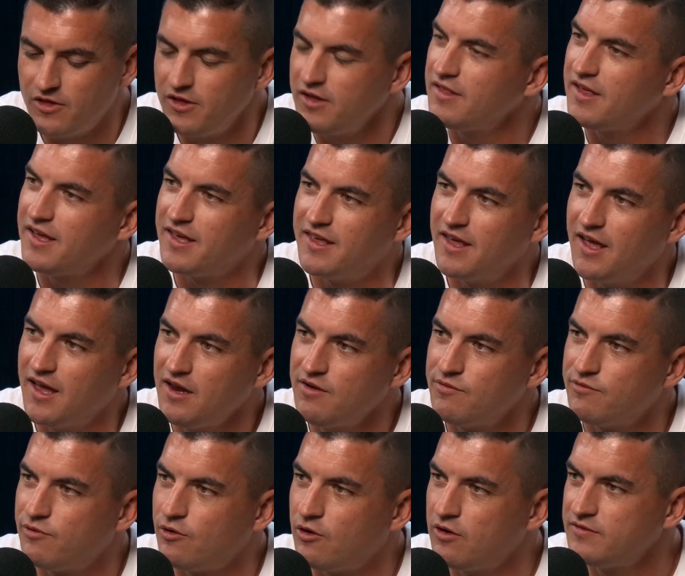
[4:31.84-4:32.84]
think they
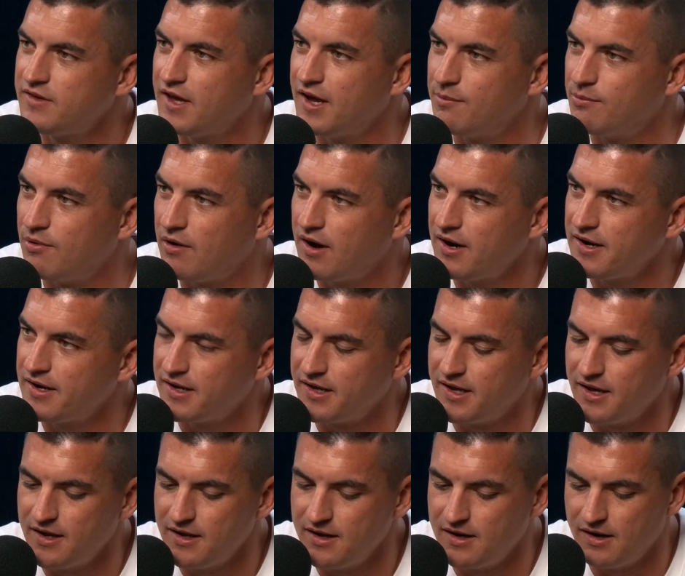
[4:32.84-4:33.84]
can. 5-day break
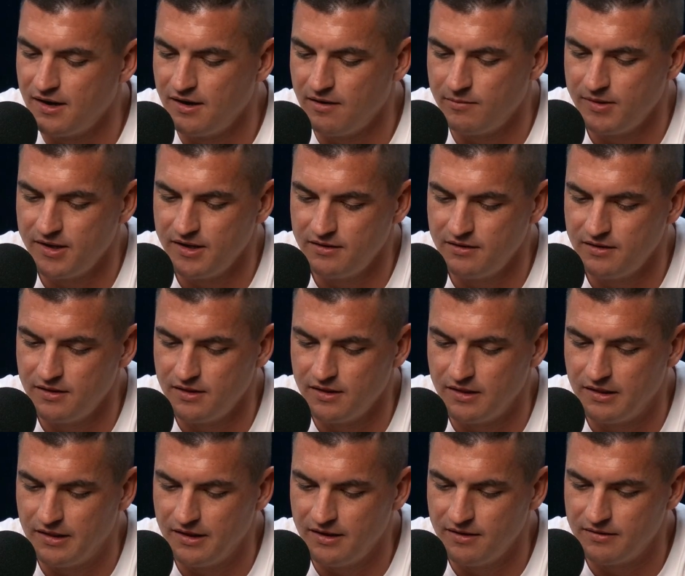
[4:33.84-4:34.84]
again. I mean,
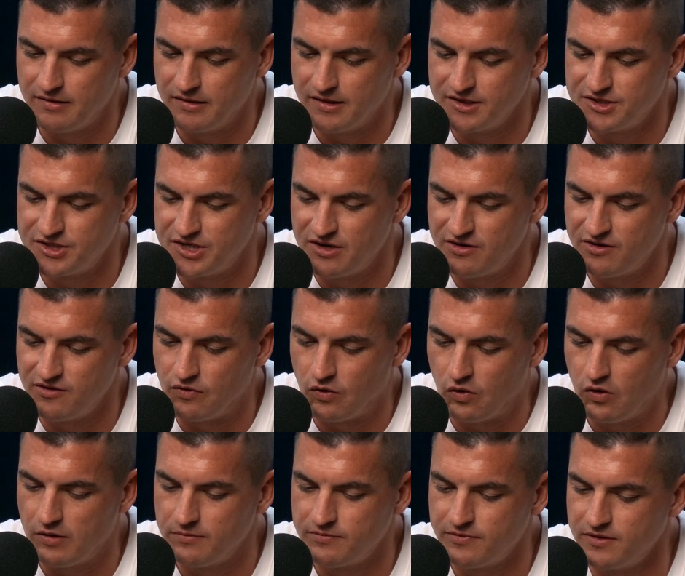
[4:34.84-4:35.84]
they're cherry
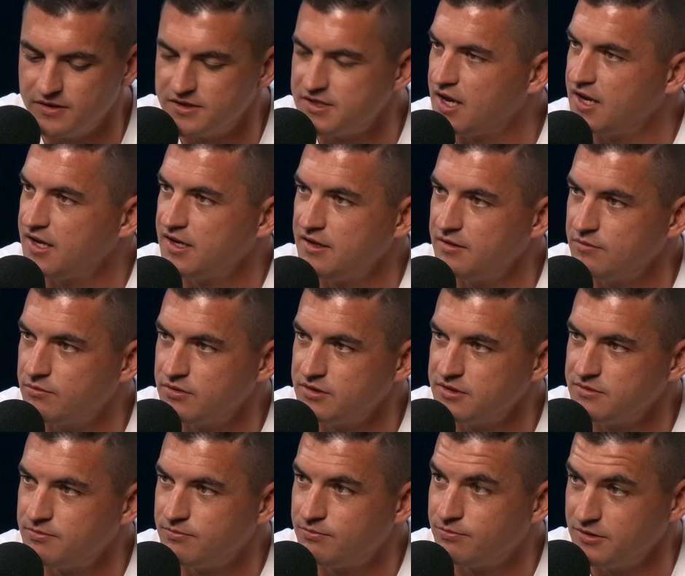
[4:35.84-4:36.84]
ripe for the taking,
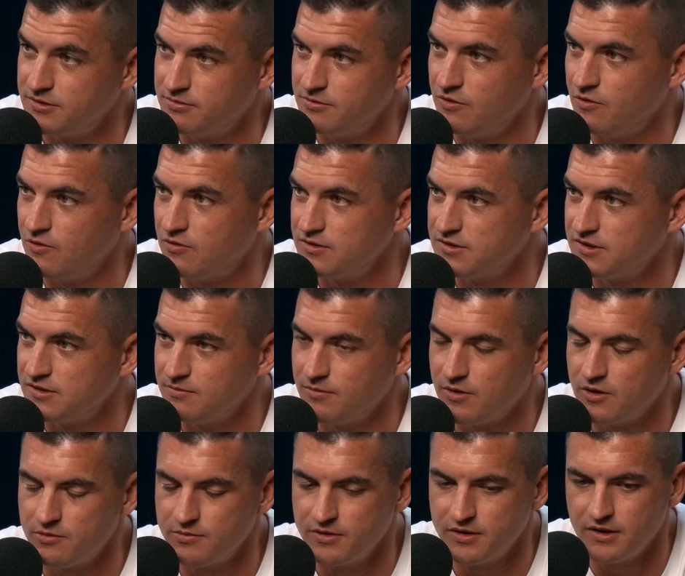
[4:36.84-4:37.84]
the Brisbane Lions at the
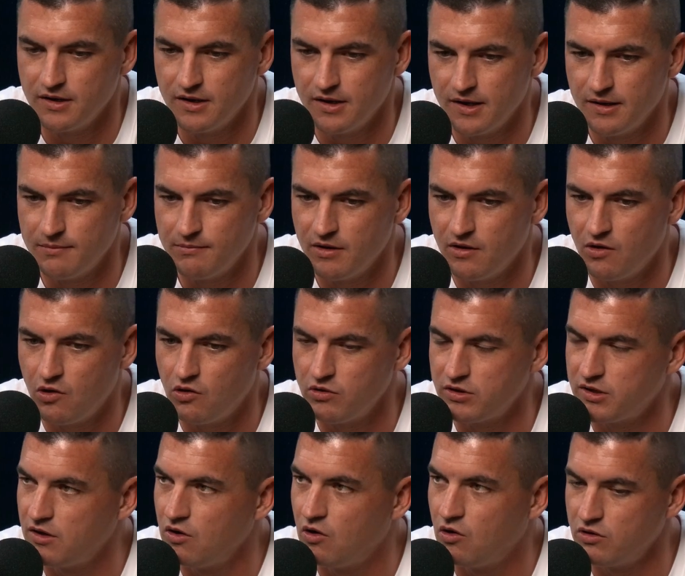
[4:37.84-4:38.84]
moment.
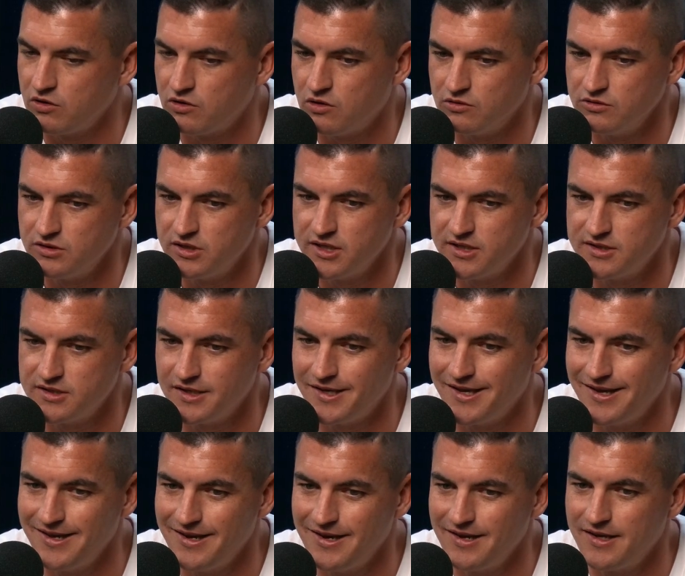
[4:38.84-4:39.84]
Hot contest
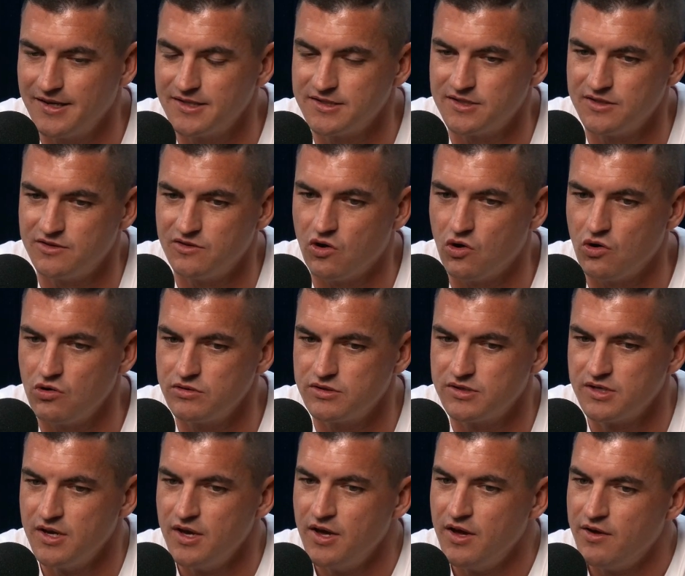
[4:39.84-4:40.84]
again against the
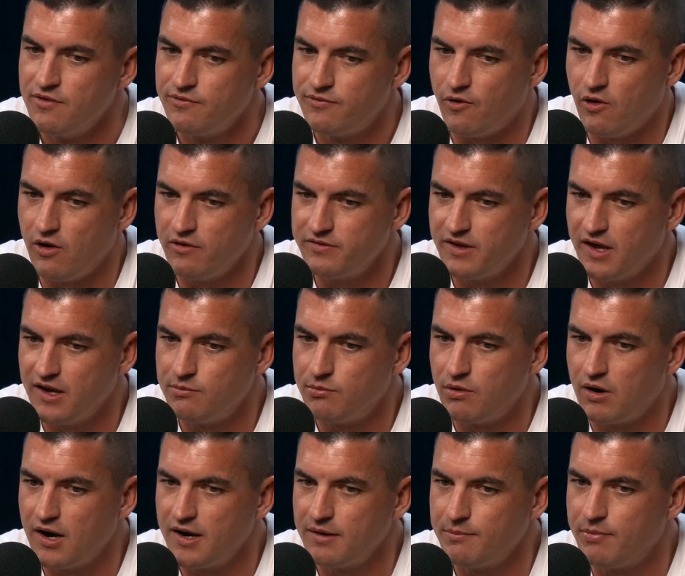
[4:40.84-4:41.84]
Dogs. 5-day
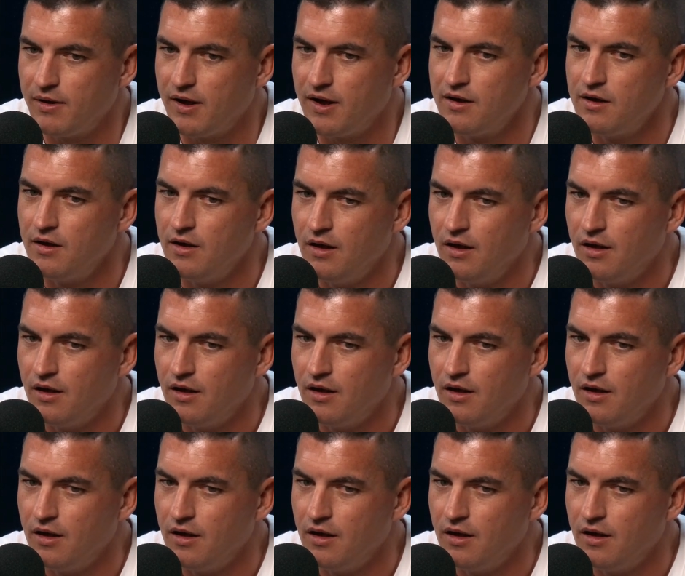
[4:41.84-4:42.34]
break, but